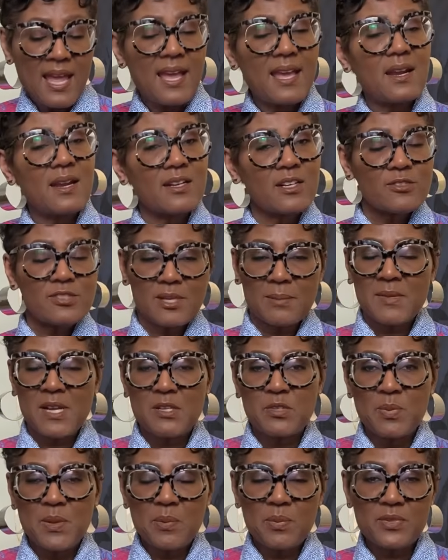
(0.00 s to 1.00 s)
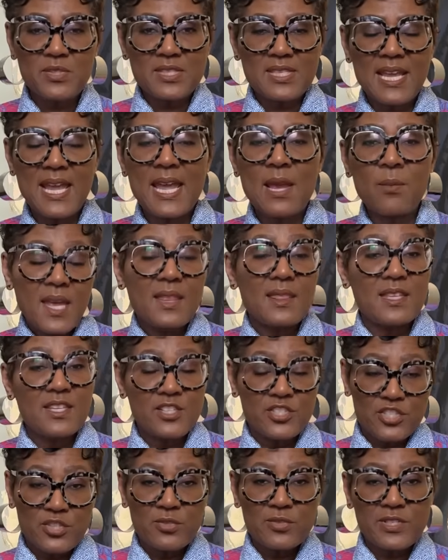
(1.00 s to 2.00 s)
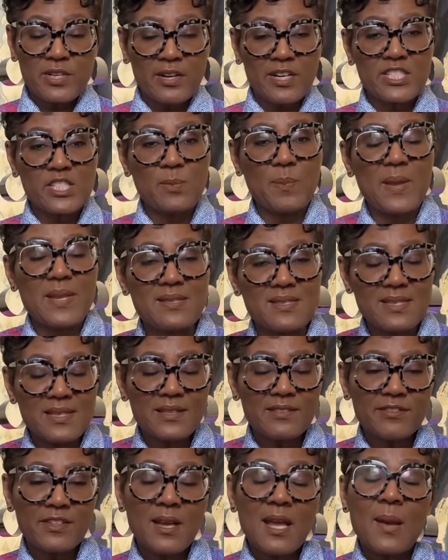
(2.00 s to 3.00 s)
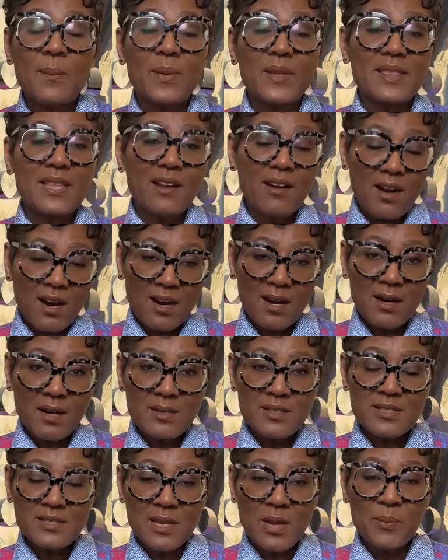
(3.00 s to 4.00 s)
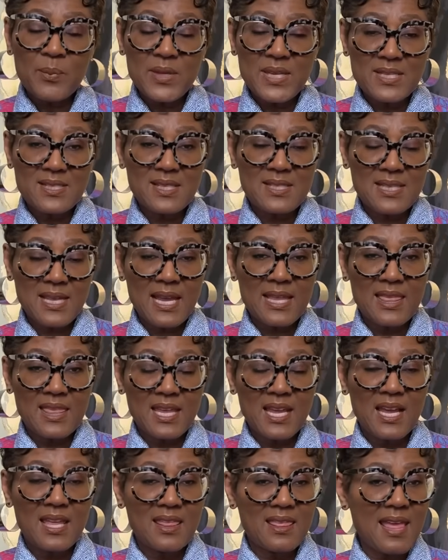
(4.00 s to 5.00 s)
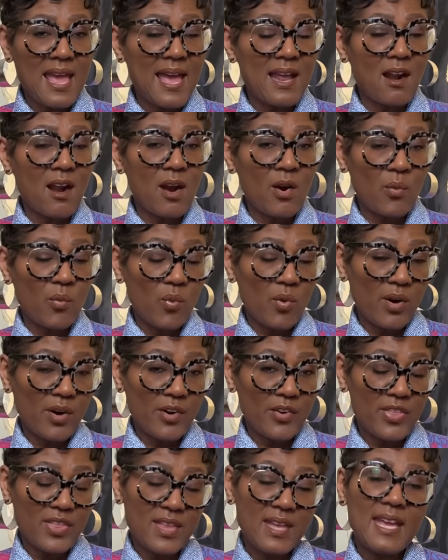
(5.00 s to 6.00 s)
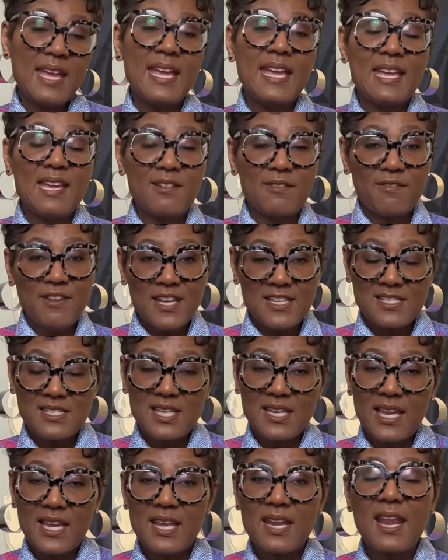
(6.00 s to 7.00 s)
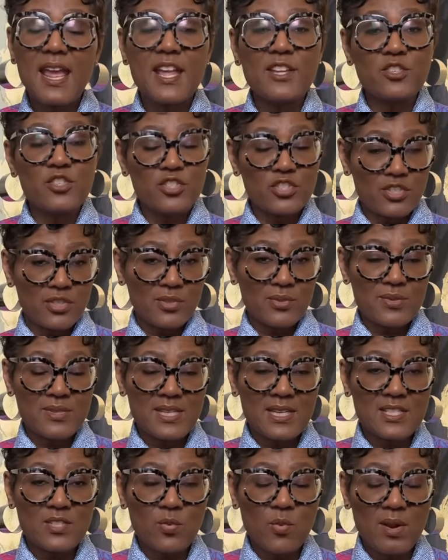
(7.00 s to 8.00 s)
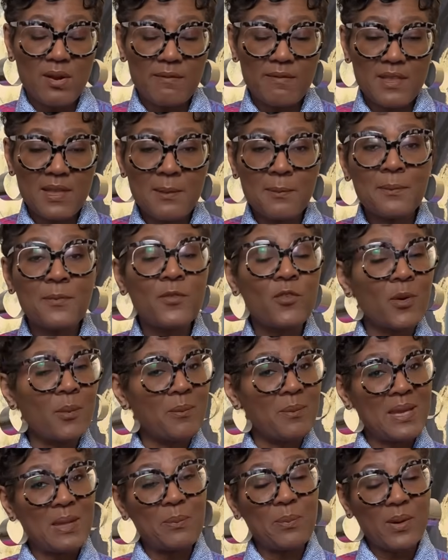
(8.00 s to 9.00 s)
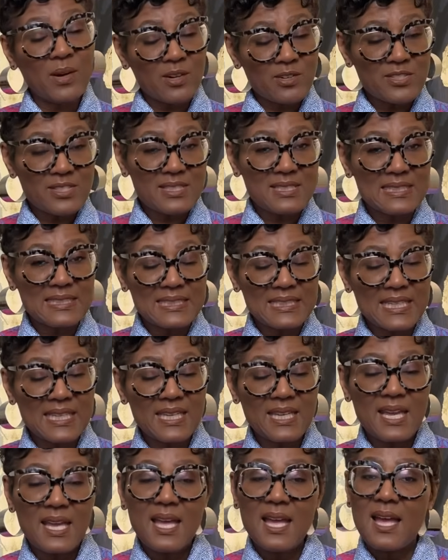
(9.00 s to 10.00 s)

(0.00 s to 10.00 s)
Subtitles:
And I know sometimes people say these shoes are expensive, but there are some pieces I think that are worth investing in, and shoes is one of them. For me personally,